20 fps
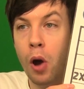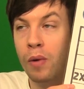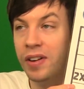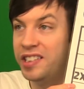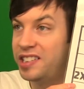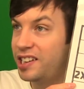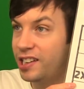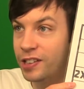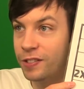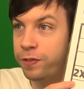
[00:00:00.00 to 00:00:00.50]
Our
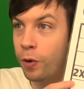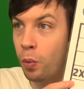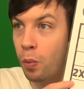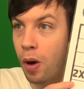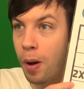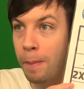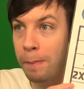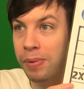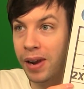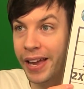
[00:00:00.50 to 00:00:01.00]

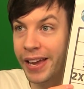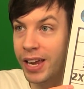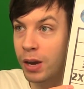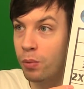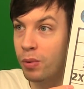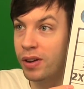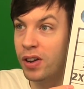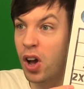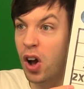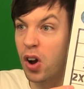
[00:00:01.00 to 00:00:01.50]
6'1"
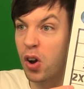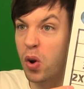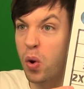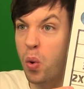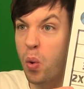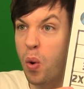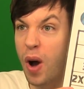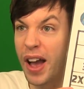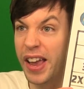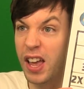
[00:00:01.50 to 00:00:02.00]
player, we've got
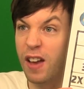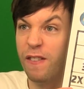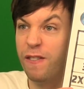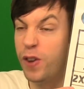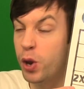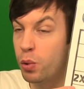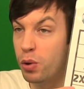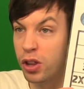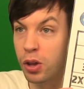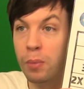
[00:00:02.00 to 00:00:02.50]
quite a
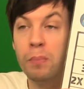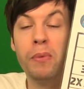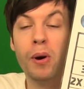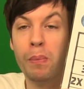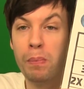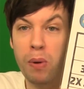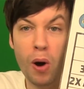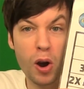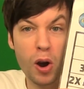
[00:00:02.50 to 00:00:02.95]
few of them, but